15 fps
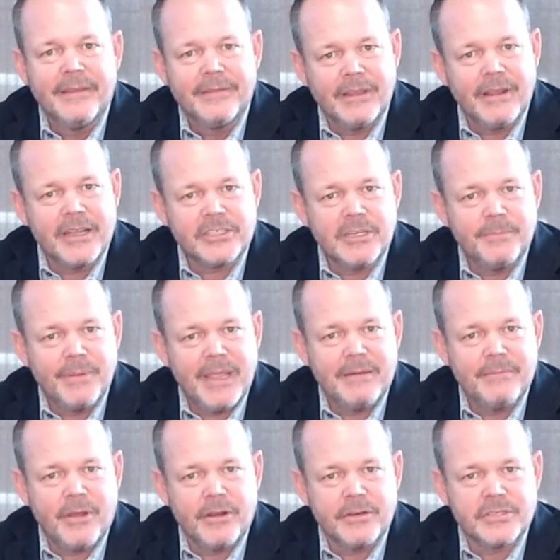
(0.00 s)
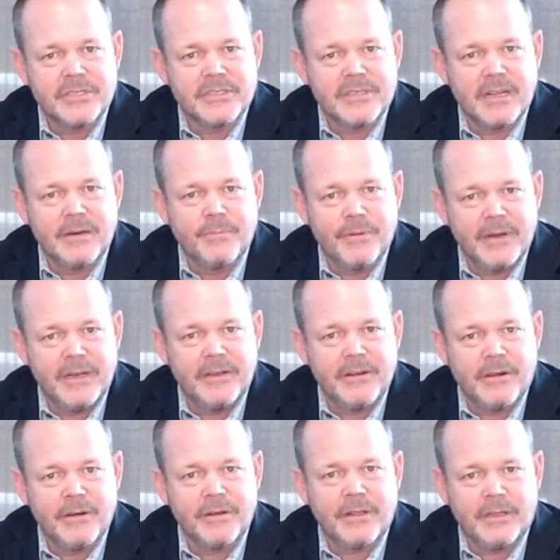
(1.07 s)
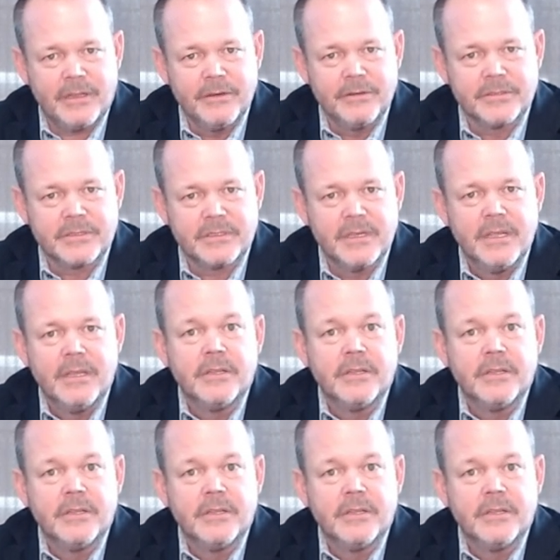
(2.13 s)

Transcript: they're actually paying margins that are pretty darn close